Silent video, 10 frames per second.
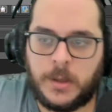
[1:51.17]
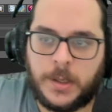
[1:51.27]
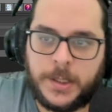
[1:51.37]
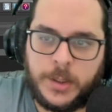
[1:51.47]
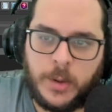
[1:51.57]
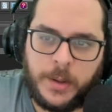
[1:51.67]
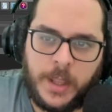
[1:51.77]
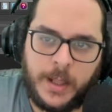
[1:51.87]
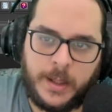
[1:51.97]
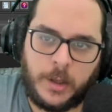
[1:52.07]
So I
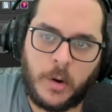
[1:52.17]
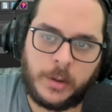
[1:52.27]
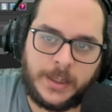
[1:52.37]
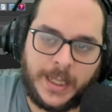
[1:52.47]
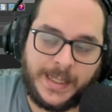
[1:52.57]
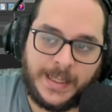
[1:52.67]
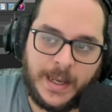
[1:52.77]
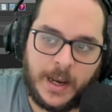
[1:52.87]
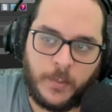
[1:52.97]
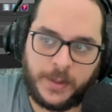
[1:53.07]
think you got the
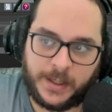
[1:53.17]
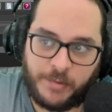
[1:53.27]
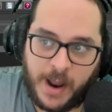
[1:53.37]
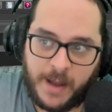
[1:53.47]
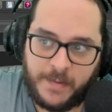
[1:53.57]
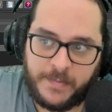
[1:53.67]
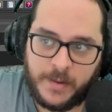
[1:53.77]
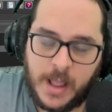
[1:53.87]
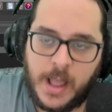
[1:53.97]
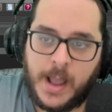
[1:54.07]
idea with the graph.
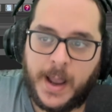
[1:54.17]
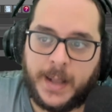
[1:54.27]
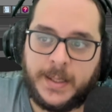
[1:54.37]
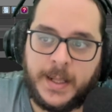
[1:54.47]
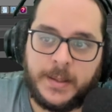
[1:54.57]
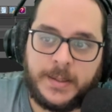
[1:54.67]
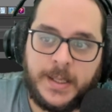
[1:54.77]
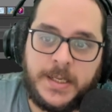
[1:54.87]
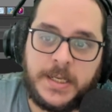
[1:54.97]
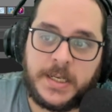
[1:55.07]
And then
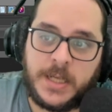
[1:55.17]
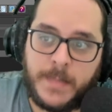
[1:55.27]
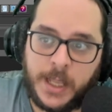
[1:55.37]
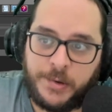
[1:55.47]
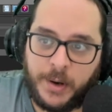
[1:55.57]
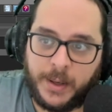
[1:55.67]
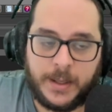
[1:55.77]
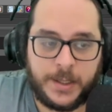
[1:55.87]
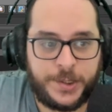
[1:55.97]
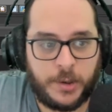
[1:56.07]
this is asymmetric.
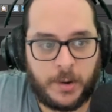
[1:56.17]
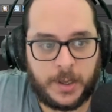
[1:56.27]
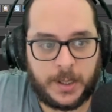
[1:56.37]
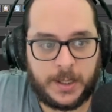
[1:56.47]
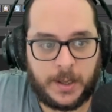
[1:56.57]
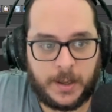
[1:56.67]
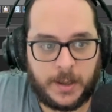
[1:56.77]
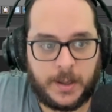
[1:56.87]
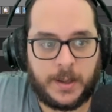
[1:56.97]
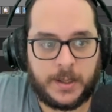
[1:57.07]
So
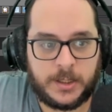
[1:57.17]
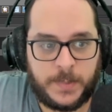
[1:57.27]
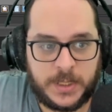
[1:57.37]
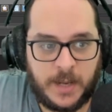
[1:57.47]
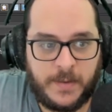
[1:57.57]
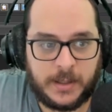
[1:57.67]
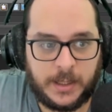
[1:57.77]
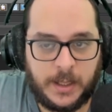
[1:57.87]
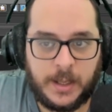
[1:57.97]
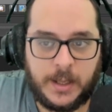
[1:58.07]

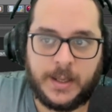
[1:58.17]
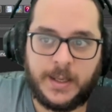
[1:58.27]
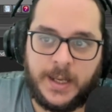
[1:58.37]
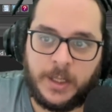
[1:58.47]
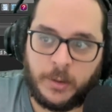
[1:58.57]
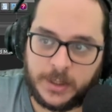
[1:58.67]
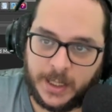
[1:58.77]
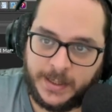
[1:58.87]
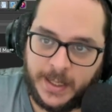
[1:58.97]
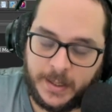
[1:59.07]
specifically, it looks
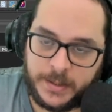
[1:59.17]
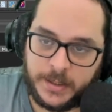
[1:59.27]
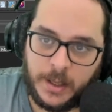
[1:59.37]
like this.